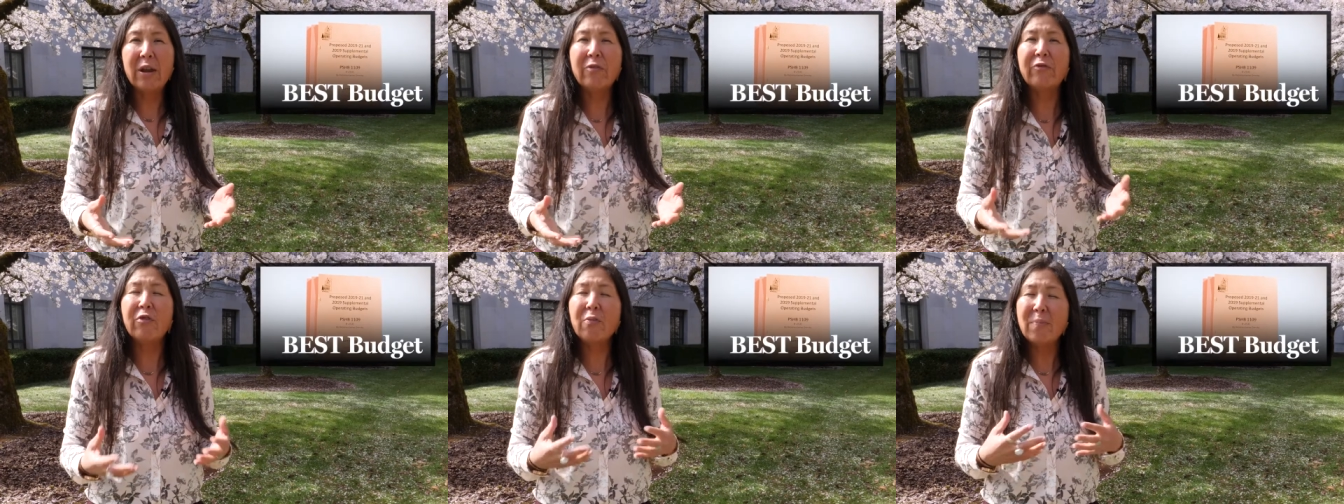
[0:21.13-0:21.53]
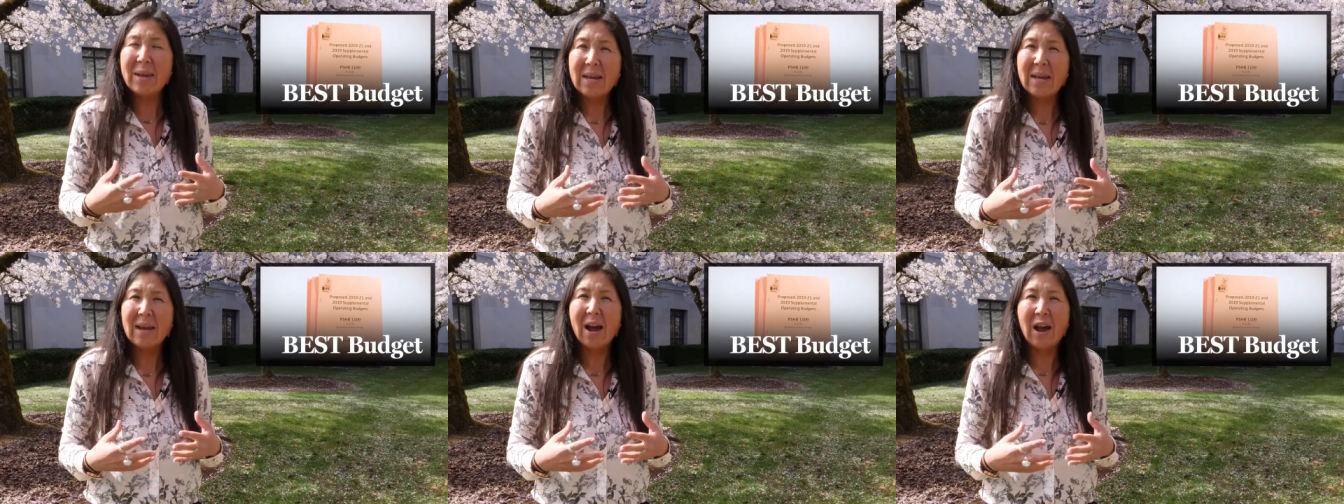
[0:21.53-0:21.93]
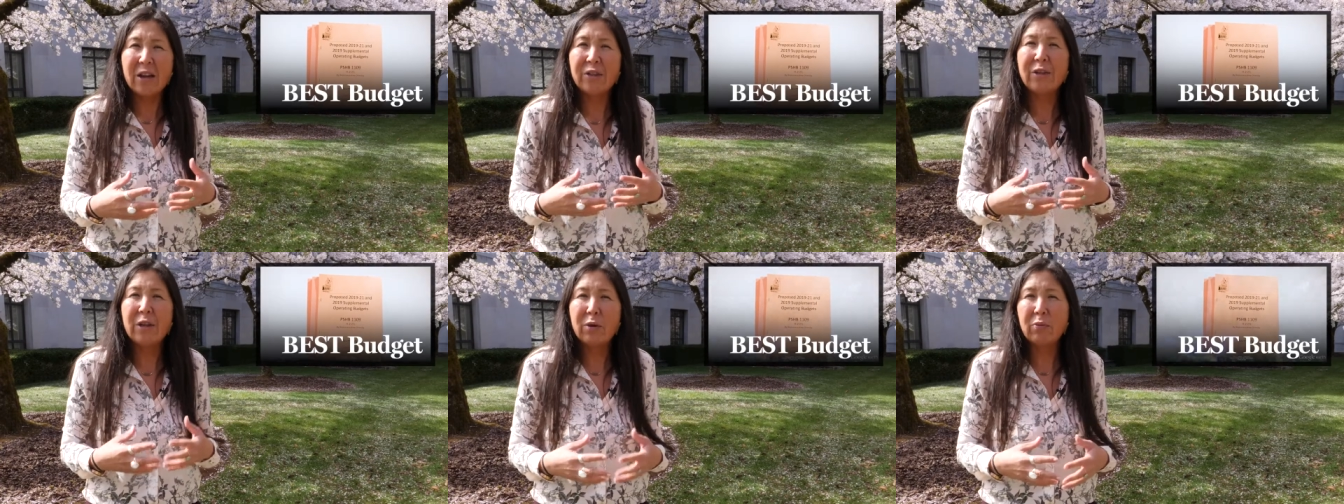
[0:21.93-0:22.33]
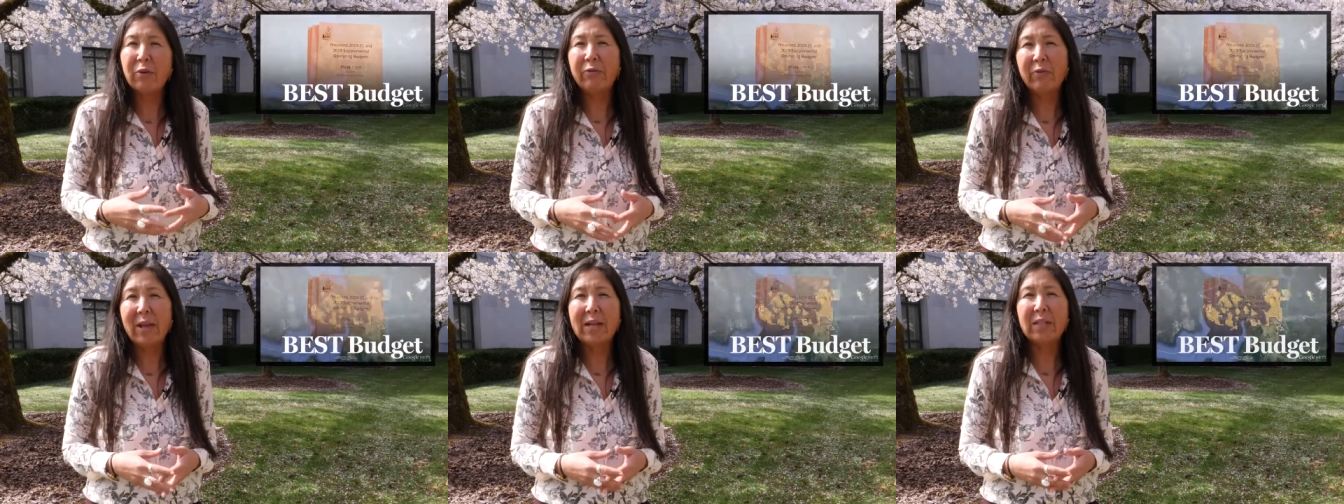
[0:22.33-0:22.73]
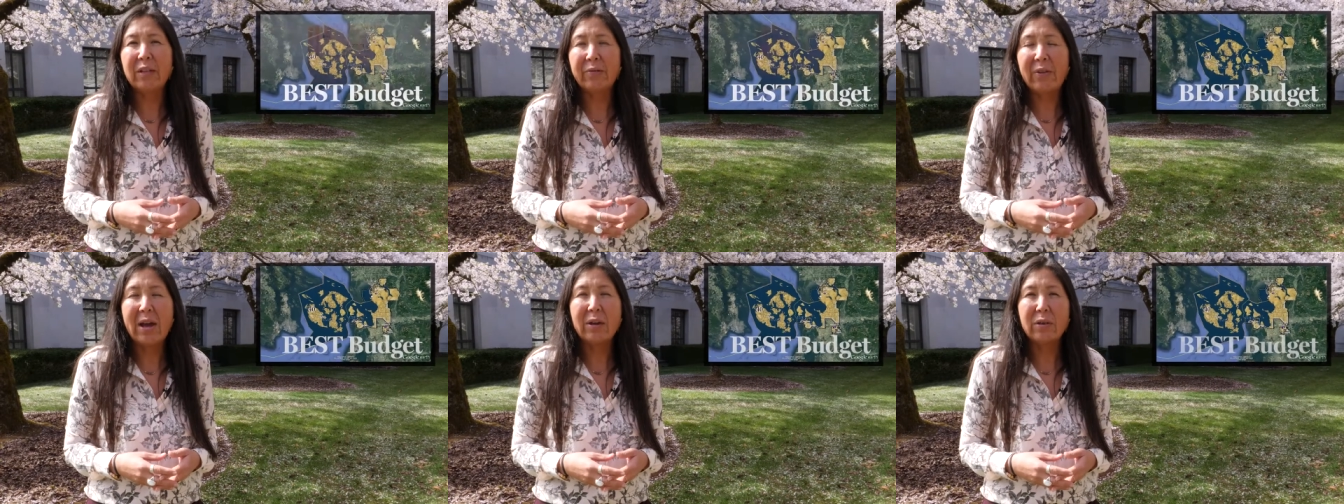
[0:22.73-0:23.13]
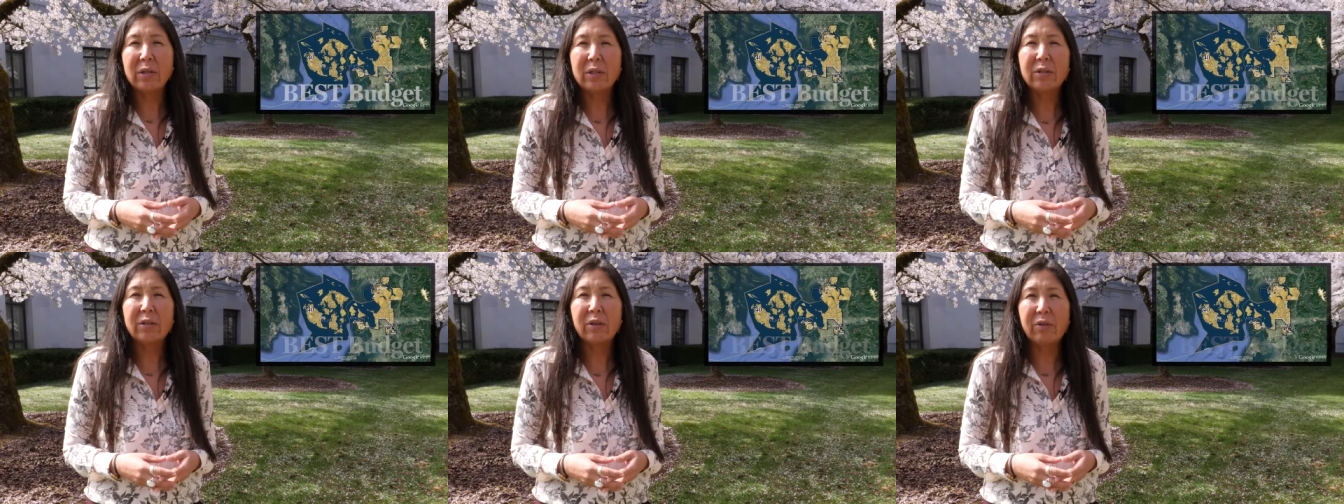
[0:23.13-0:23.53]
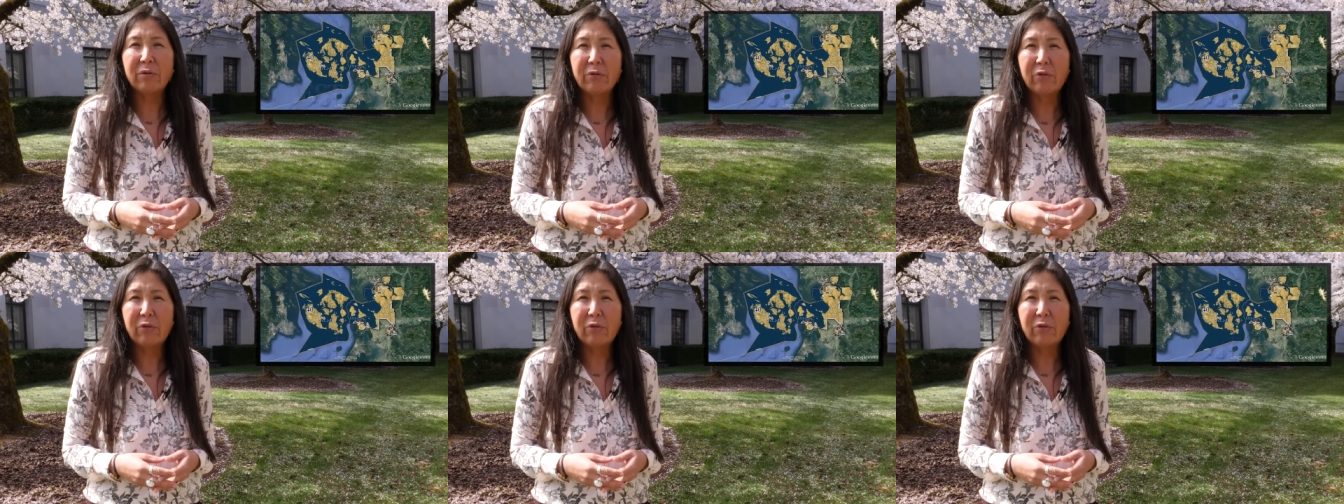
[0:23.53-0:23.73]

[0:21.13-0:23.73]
and for me, I think reflects the values of the